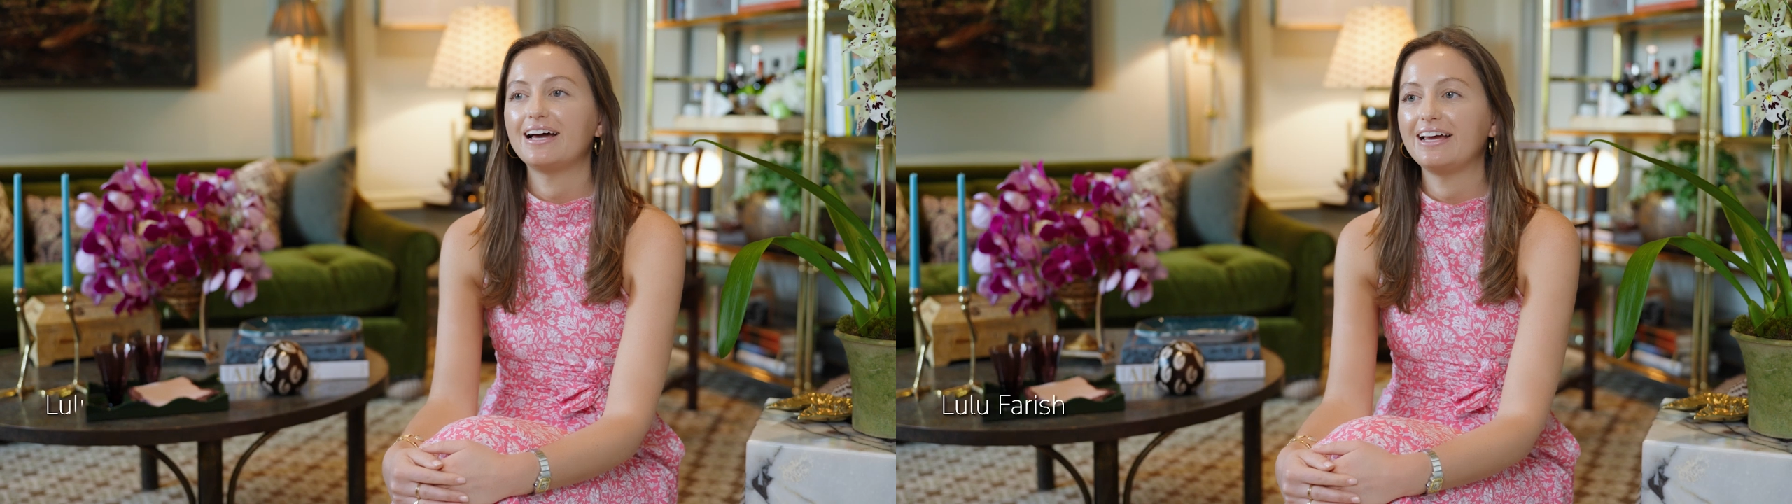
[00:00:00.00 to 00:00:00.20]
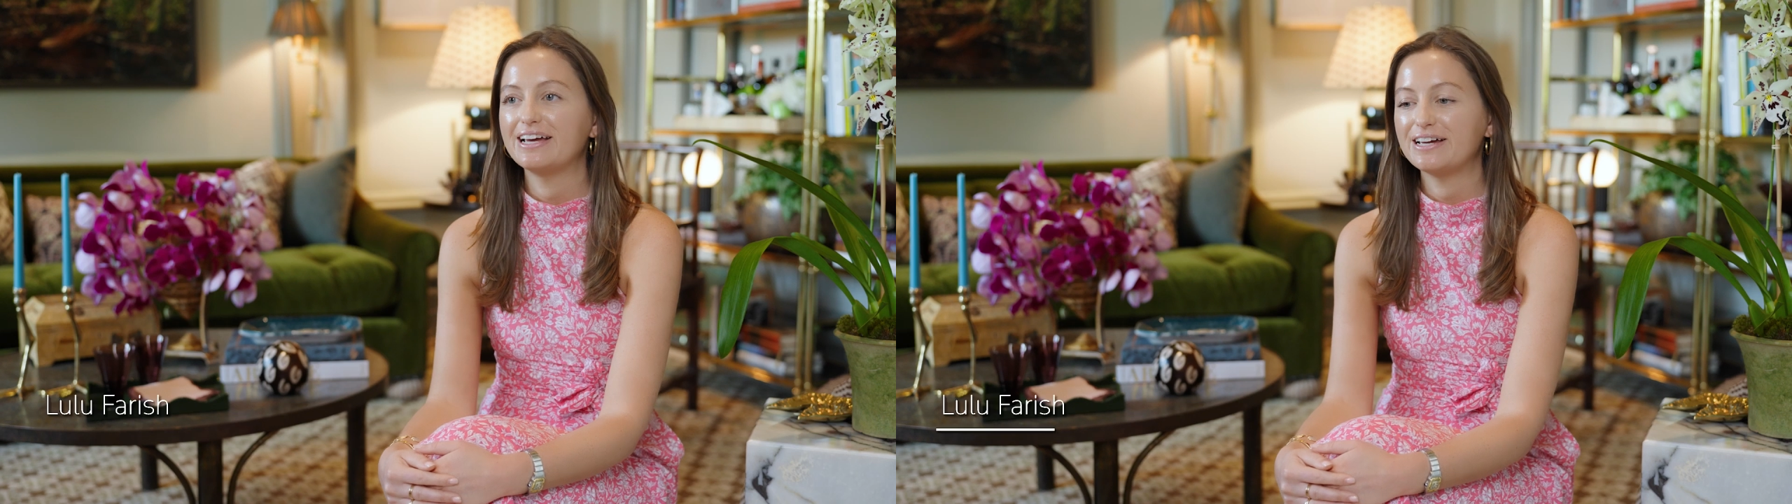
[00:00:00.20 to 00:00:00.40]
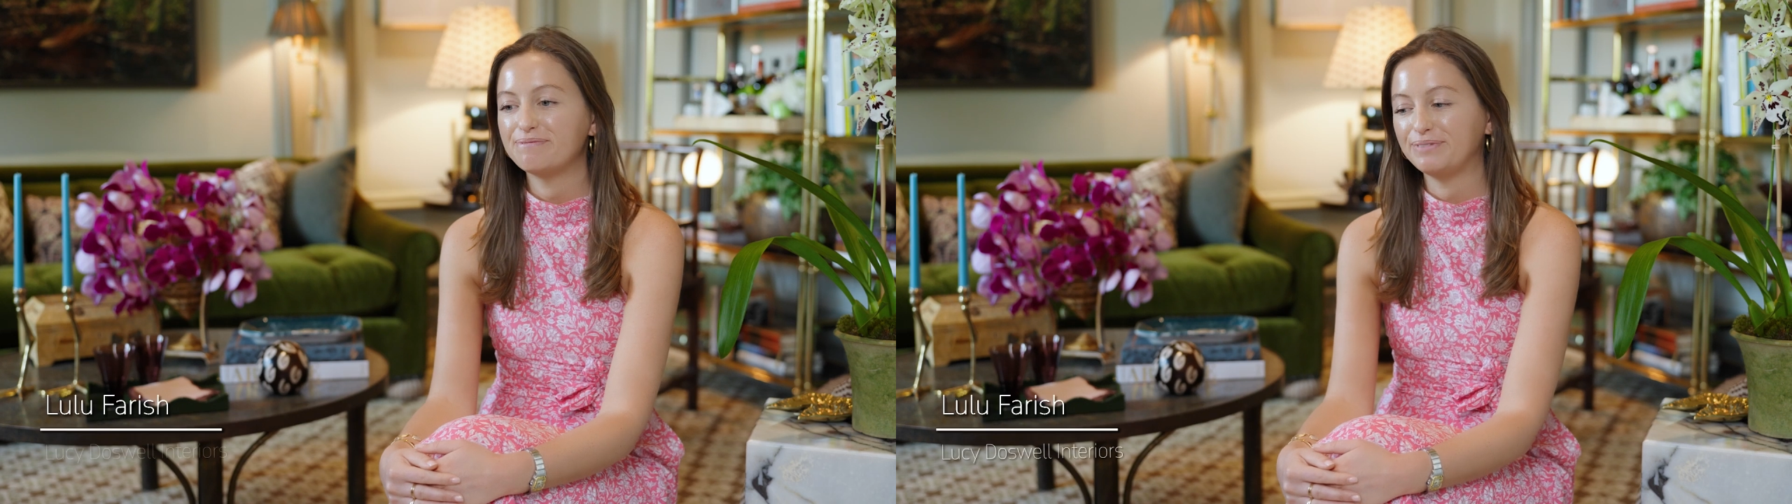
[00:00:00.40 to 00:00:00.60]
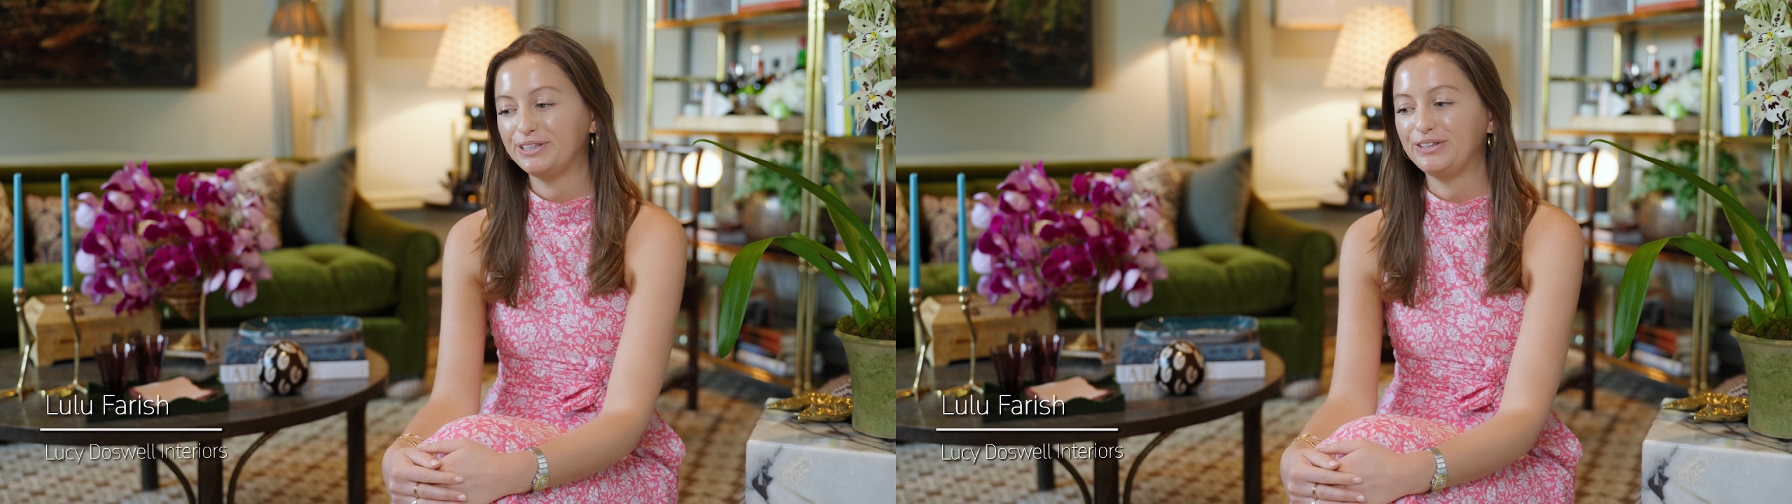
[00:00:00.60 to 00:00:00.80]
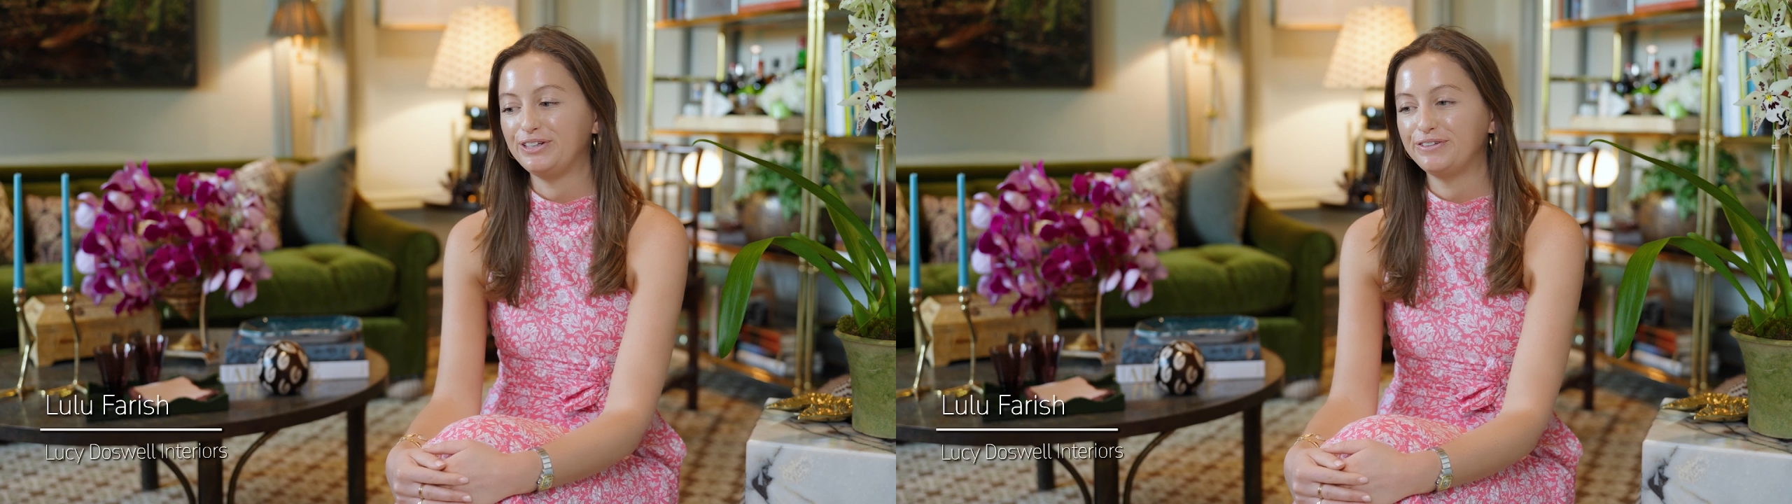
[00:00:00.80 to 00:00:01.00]
I am
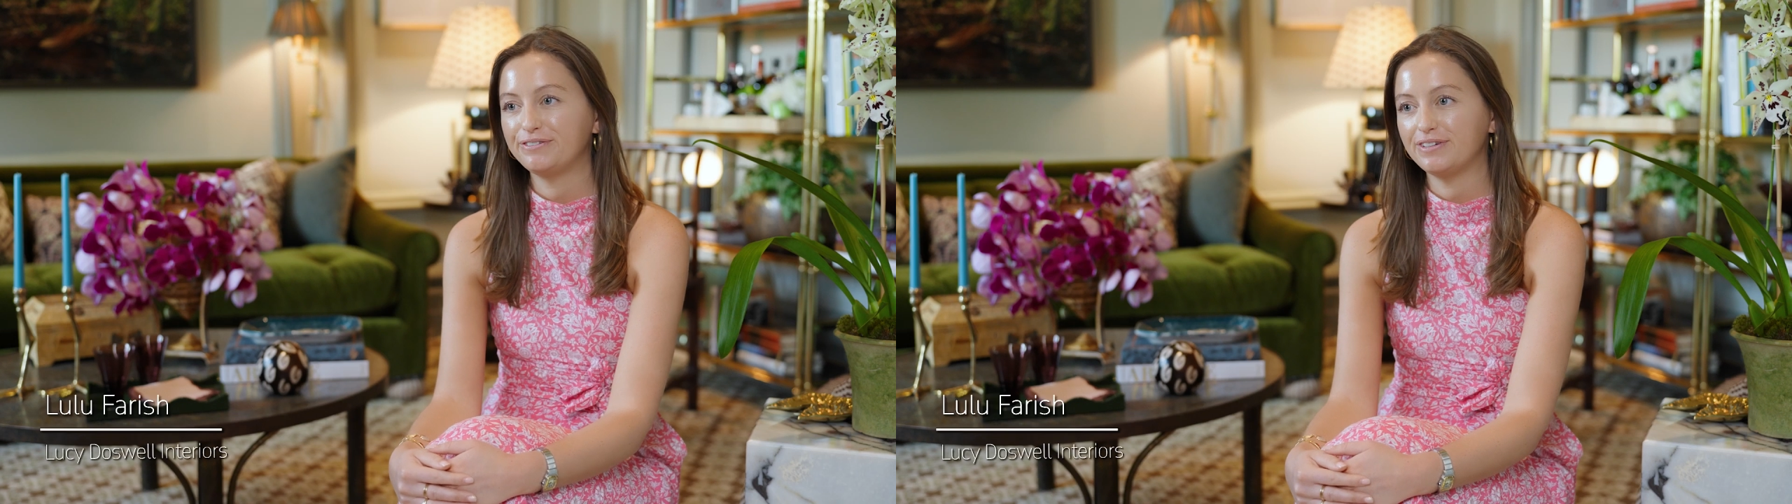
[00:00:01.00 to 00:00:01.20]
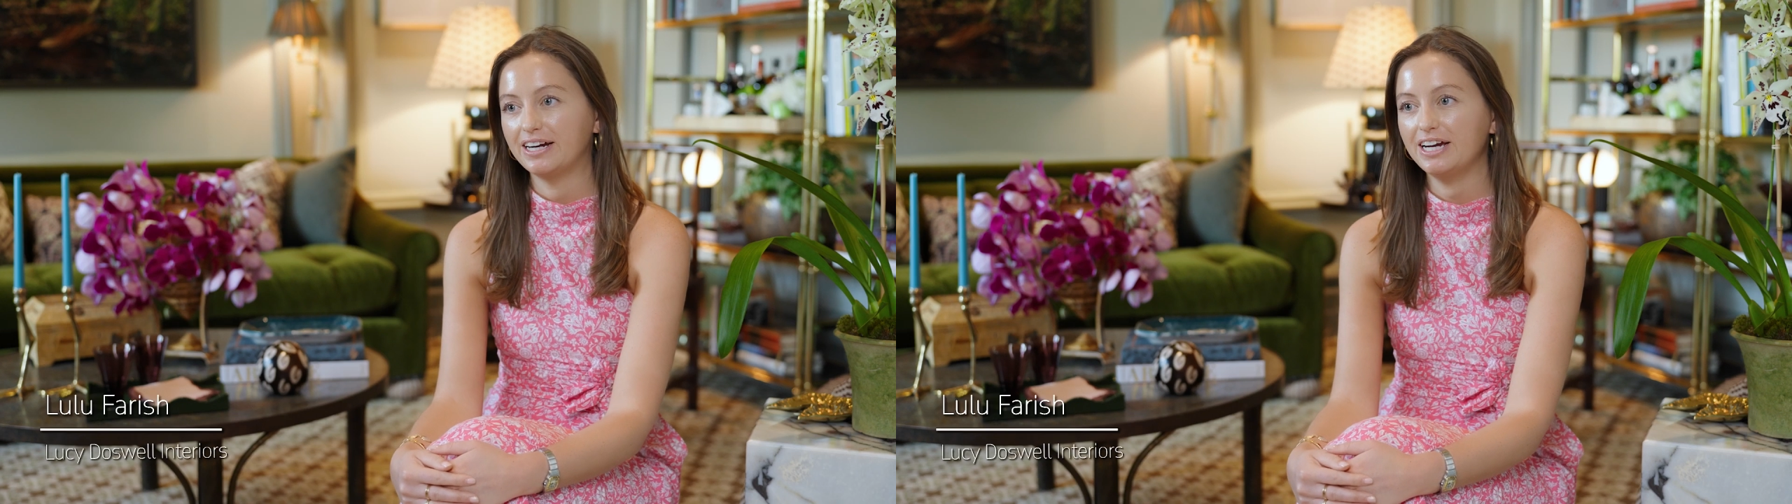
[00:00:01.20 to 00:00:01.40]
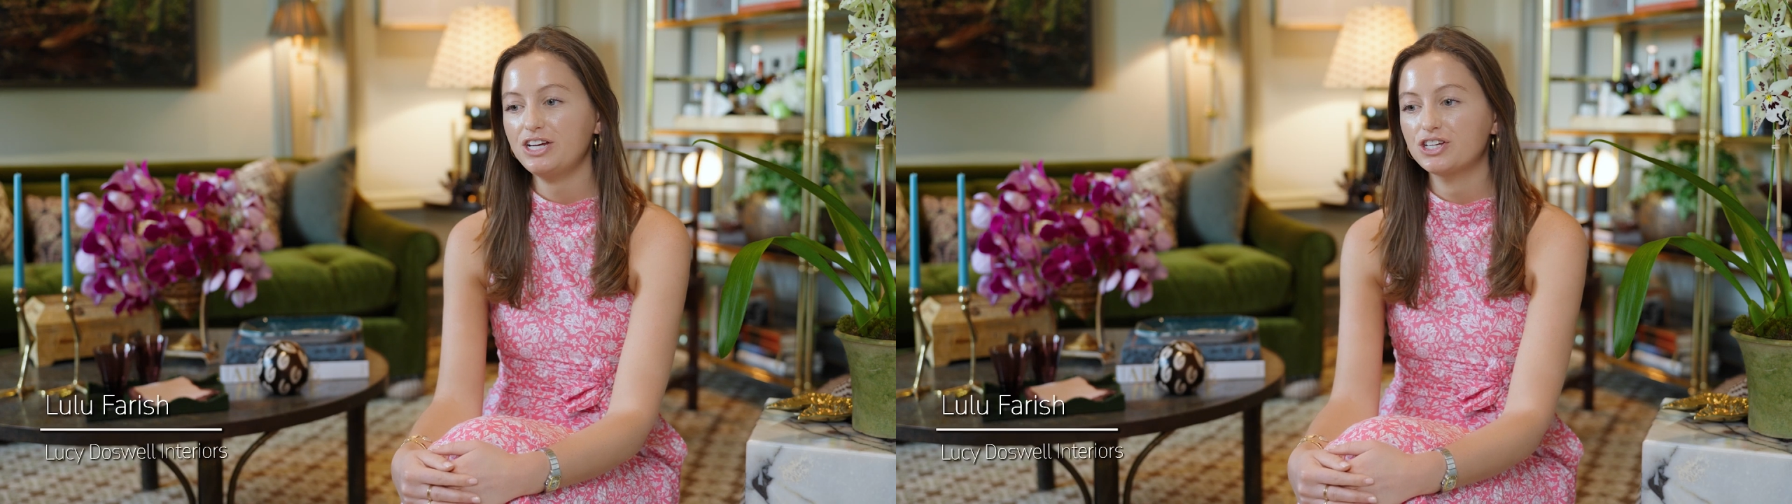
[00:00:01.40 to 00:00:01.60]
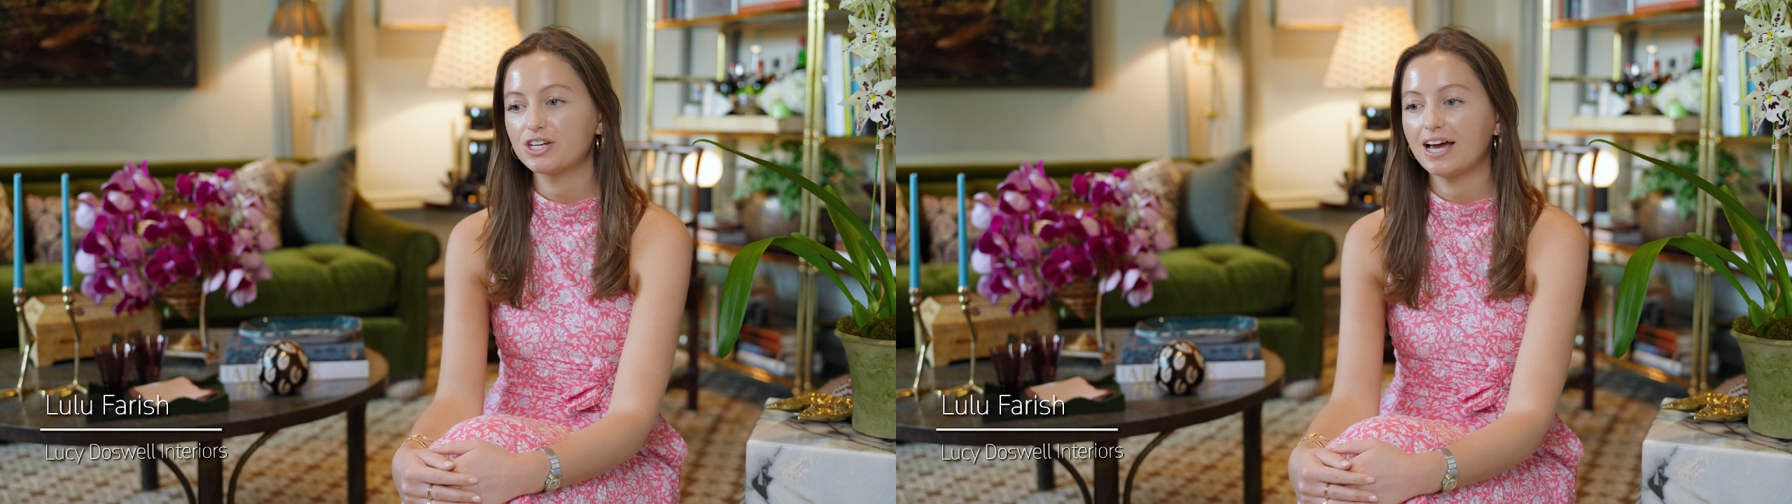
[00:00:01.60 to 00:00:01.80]
Lulu Farish.